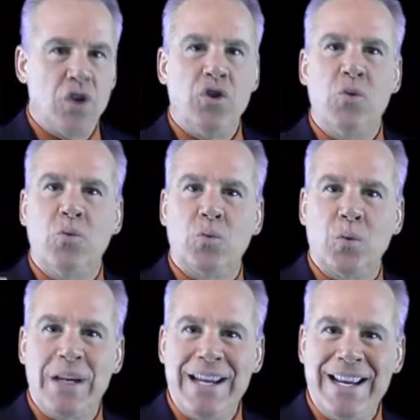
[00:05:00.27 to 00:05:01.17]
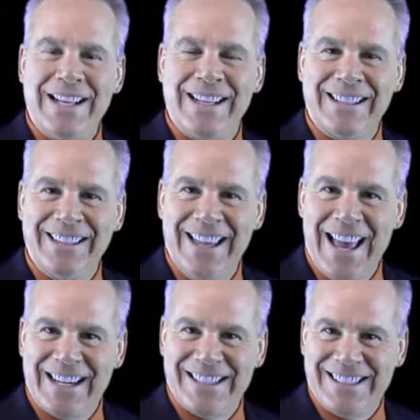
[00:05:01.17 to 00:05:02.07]
You
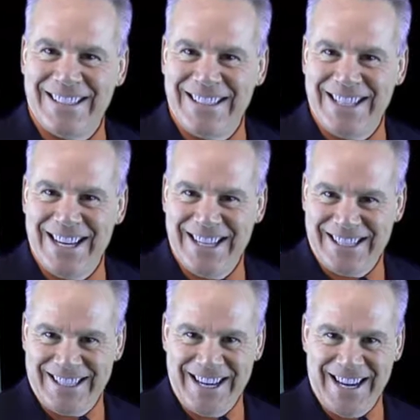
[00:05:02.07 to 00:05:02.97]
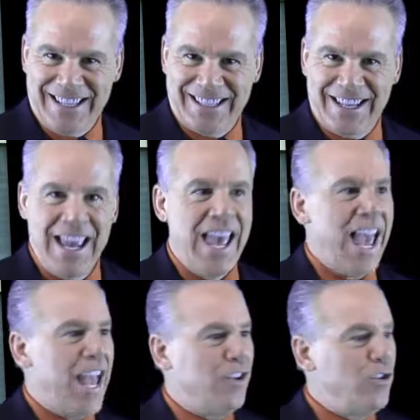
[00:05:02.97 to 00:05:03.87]
recollect statistics, and